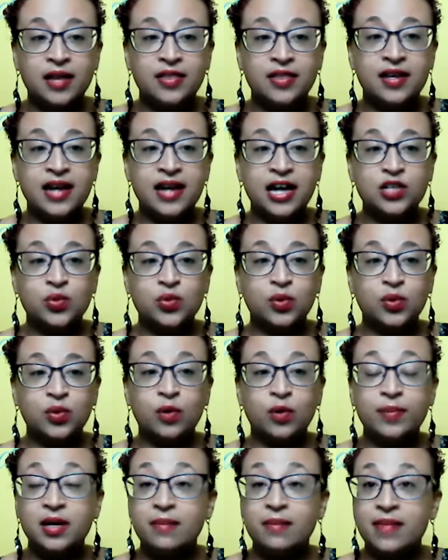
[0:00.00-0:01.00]
The next one
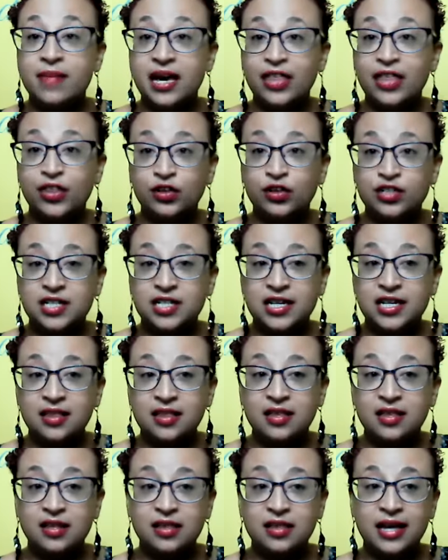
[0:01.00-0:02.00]
will be May 13th.